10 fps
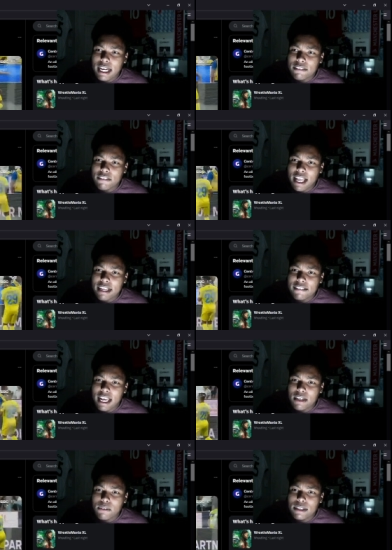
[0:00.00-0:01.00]
guy slide
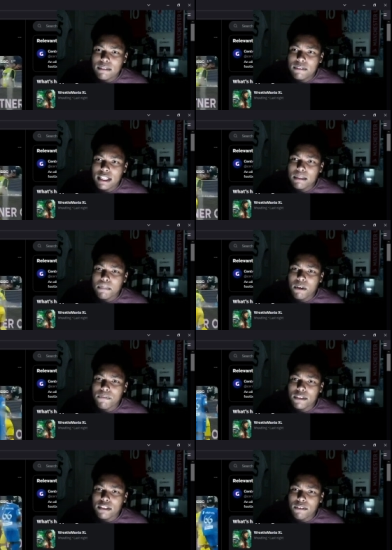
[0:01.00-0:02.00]
tackled. He was getting the ball
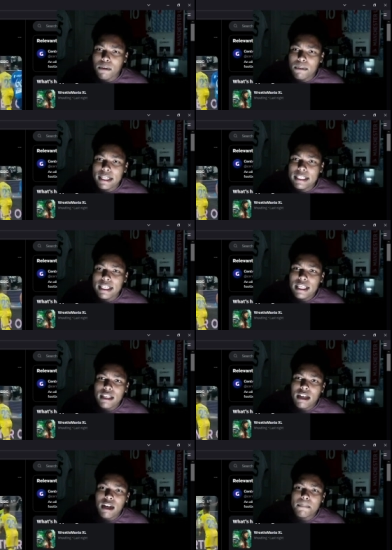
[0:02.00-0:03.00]
for a throw-in.
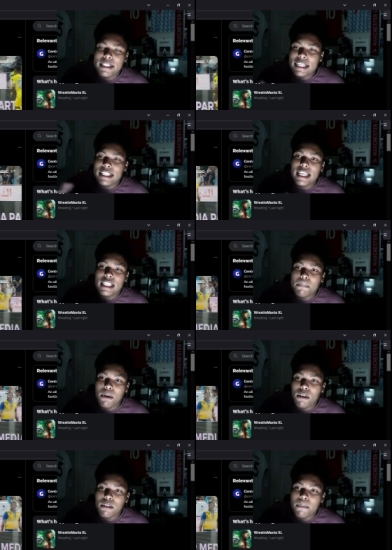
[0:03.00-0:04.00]
Um, he kind of kicked the
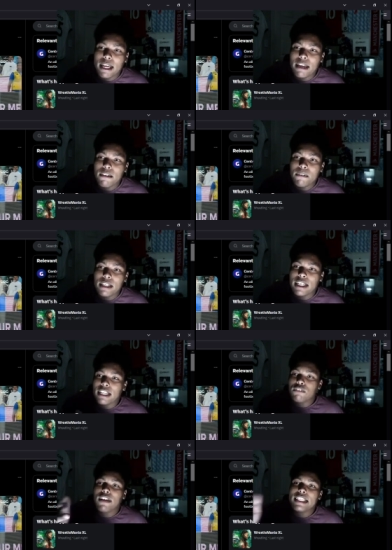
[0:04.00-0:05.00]
ball away. He
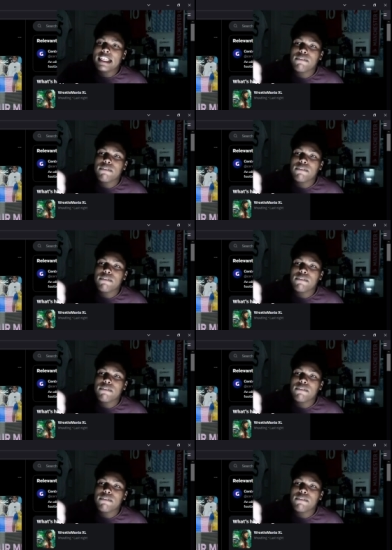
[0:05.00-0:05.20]
kind of tried to get